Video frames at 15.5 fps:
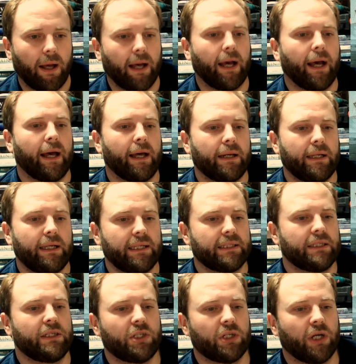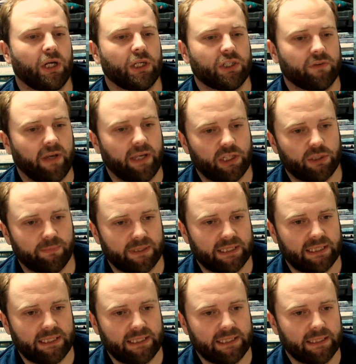And he's in charge of HMS
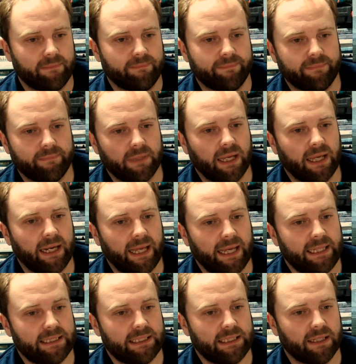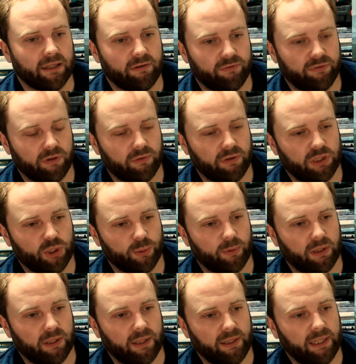Caesar, an 80-gun third-rate ship of the
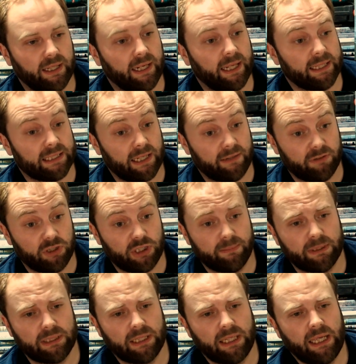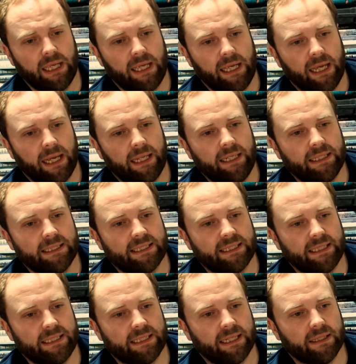line, and has other ships, and he is
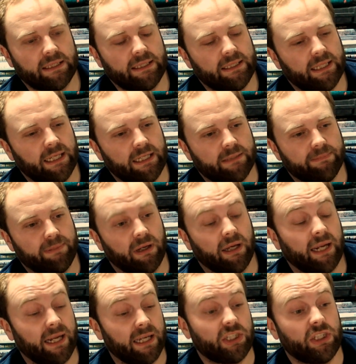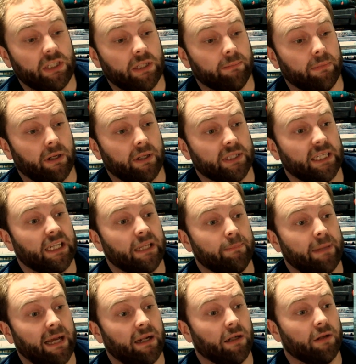sent out and takes part and actually commands in the
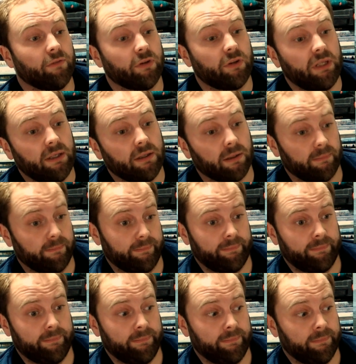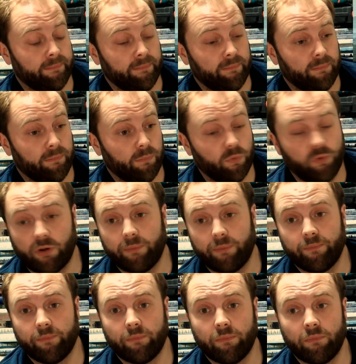Battle of Ortegal. So,
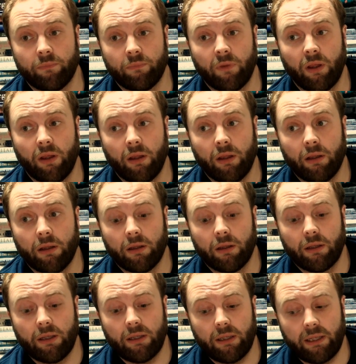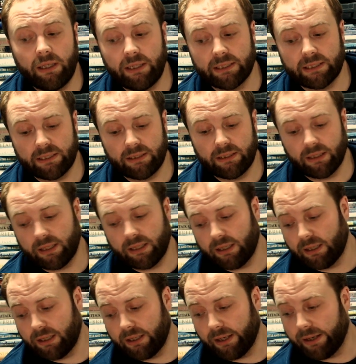he is the
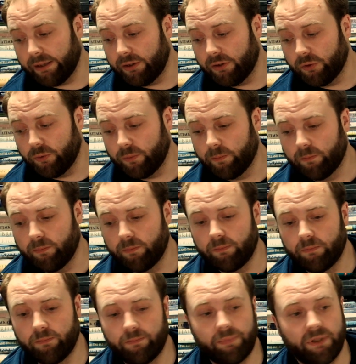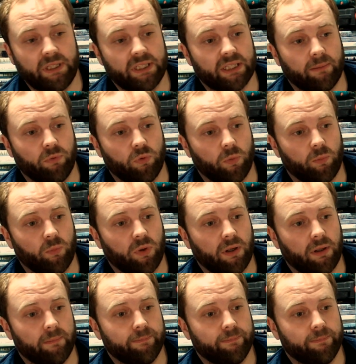guy who beats up Dormois.